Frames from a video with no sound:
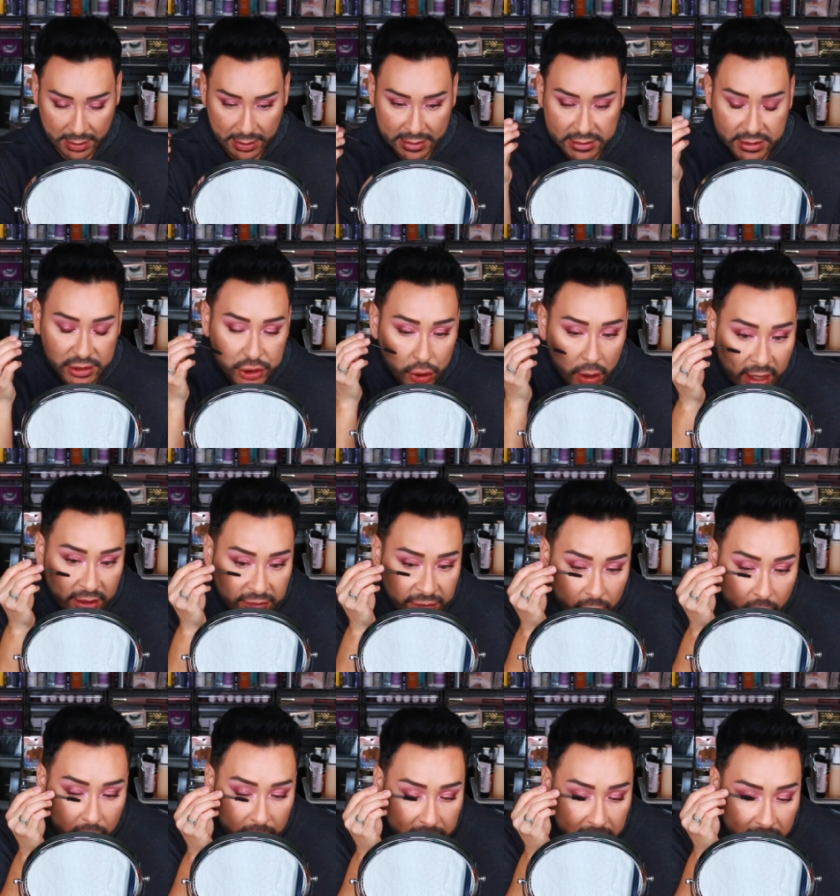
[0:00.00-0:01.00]
It's a dry
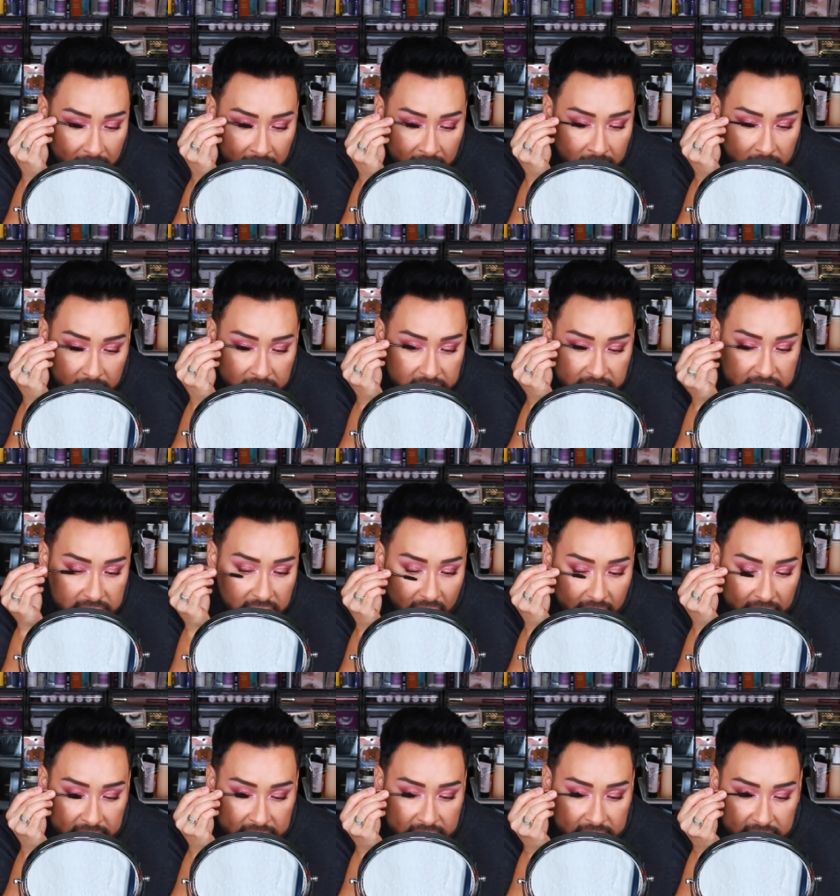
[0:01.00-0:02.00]
formula, which is
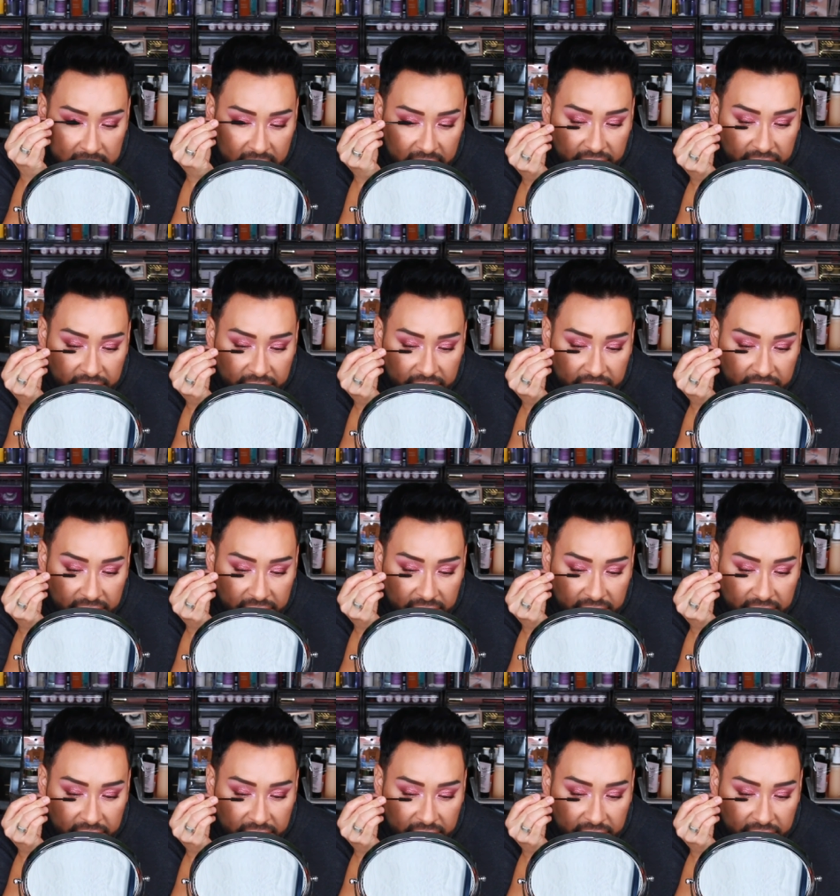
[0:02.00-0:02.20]
nice.